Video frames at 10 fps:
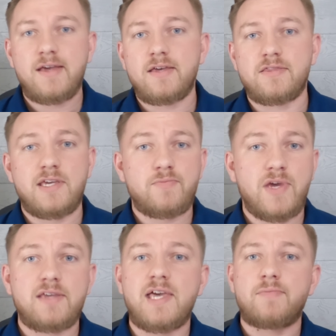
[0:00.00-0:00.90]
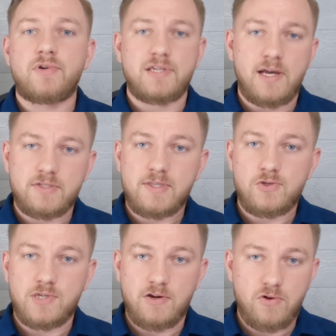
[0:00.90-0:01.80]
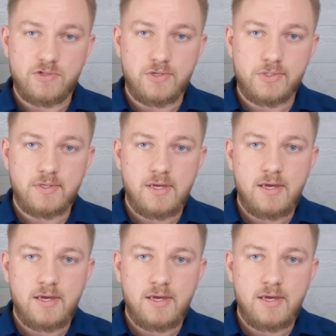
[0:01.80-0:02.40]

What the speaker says: they pay that money out to the shareholders.